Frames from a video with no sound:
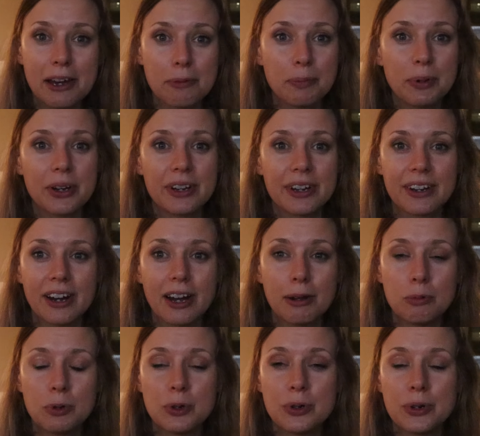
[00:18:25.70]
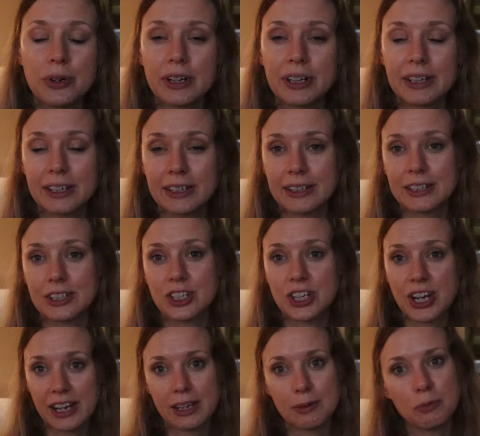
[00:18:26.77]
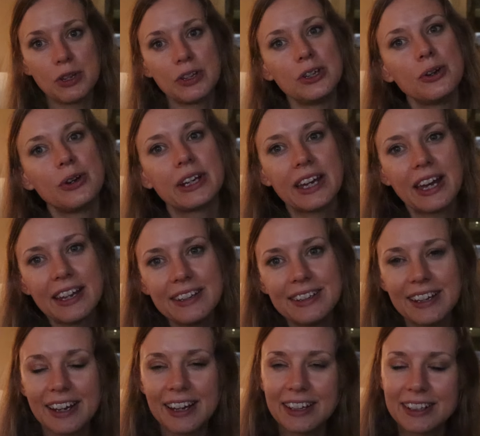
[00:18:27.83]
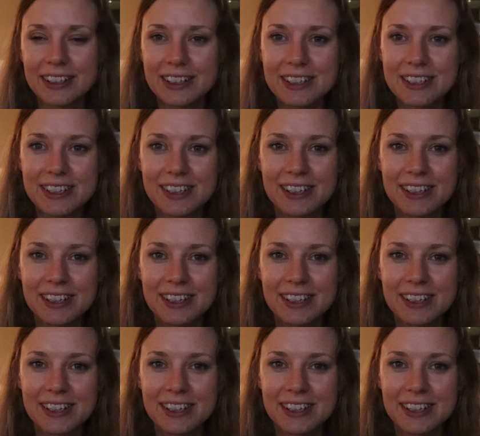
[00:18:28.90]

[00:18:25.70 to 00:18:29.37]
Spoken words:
But I will check in with you again and